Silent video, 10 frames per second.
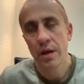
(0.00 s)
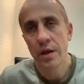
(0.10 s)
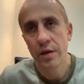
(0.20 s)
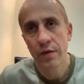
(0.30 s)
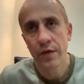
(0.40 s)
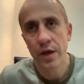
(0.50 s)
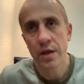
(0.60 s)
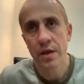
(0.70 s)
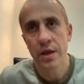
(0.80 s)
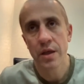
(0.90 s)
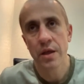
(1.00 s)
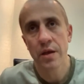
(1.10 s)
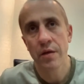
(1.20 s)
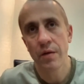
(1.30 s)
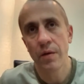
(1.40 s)
interfaces.
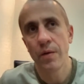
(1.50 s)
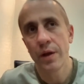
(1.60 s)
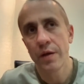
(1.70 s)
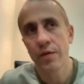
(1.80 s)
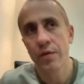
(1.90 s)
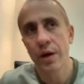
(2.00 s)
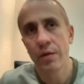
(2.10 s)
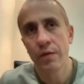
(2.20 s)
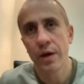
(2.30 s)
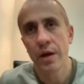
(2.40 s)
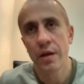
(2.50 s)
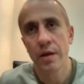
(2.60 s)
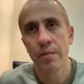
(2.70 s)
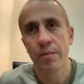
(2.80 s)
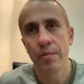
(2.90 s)
So let's try to find
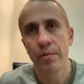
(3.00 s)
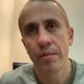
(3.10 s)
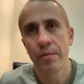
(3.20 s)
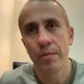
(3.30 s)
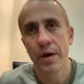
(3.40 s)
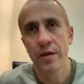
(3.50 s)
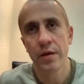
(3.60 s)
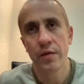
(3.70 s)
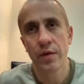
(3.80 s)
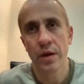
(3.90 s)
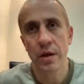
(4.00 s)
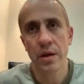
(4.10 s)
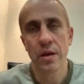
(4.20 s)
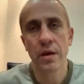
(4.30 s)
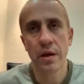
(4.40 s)
some positive
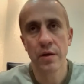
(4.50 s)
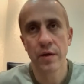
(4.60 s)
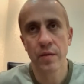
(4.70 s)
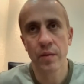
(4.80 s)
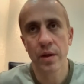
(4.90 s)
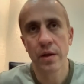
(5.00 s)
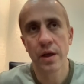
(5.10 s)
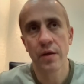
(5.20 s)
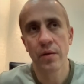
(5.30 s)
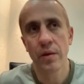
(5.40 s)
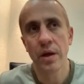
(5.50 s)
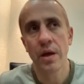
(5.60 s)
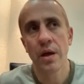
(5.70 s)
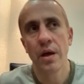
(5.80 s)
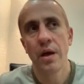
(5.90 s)
things here as well, not
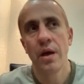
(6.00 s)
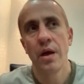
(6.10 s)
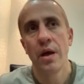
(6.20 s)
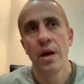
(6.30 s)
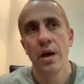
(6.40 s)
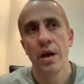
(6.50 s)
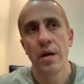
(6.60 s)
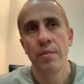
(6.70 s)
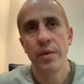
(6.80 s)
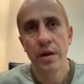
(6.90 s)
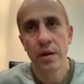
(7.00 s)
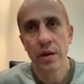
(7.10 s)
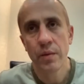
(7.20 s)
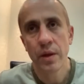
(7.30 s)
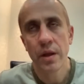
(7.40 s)
only be
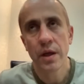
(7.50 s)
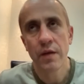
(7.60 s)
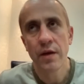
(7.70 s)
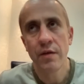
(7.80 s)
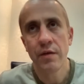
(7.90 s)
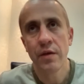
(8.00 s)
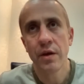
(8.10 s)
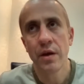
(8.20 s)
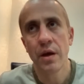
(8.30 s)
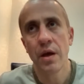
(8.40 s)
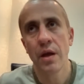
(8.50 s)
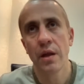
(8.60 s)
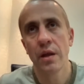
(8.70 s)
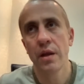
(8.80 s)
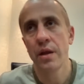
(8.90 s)
dealing with the negativity
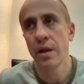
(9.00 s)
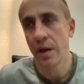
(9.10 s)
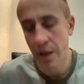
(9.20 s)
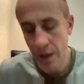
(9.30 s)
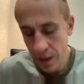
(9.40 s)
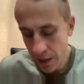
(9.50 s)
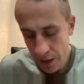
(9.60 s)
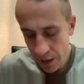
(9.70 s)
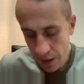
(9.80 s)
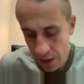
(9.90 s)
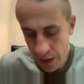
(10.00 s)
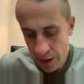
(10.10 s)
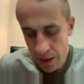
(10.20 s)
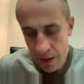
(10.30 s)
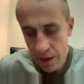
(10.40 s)
and like,
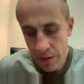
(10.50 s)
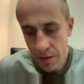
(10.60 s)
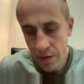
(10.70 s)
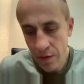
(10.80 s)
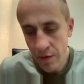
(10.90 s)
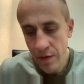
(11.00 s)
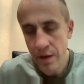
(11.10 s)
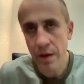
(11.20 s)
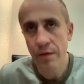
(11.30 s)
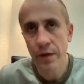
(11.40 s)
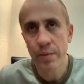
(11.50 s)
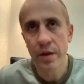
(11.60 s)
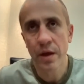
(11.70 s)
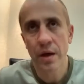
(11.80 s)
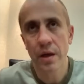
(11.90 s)
you know, so there is a flip
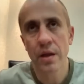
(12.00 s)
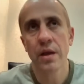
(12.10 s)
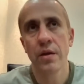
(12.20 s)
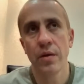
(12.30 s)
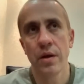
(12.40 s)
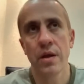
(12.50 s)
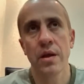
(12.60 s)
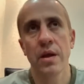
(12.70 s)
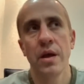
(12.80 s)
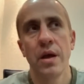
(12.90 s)
side to this.